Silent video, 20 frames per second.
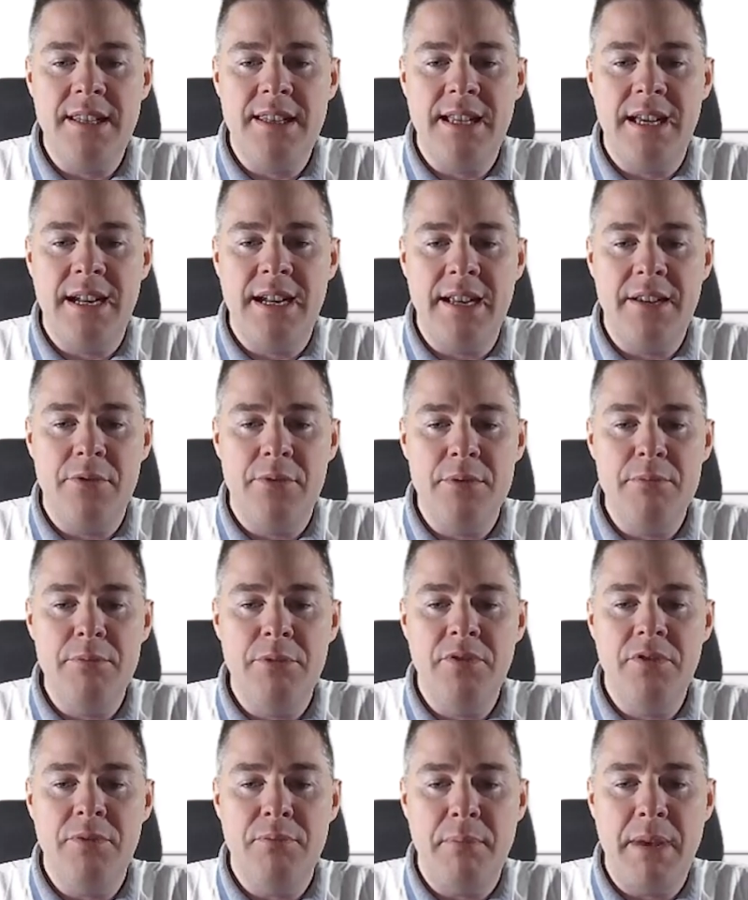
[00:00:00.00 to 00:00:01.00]
that I
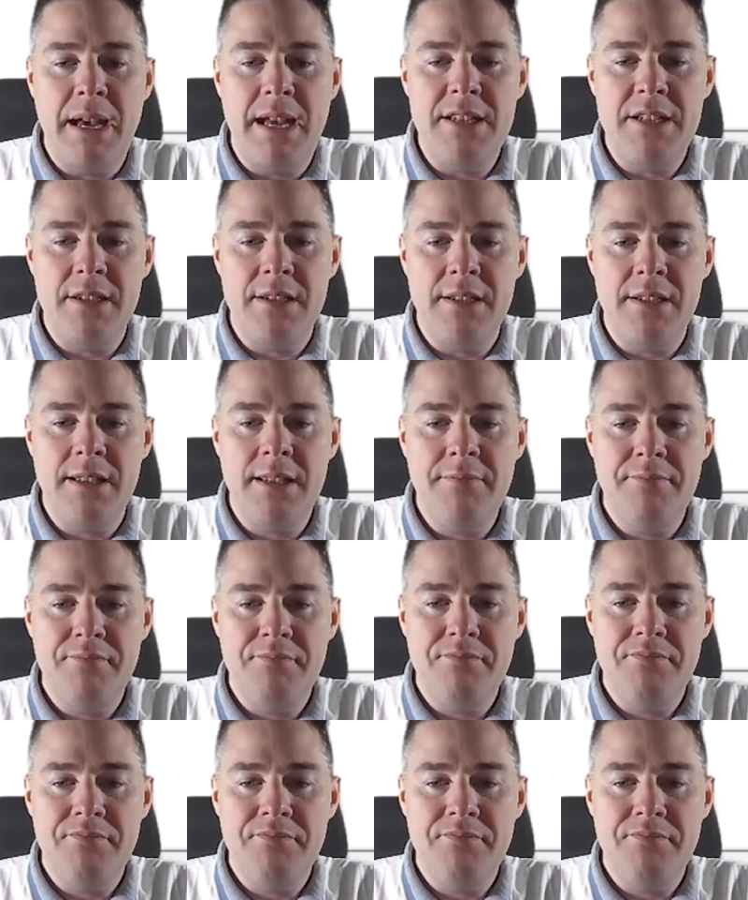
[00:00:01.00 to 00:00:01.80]
removed manually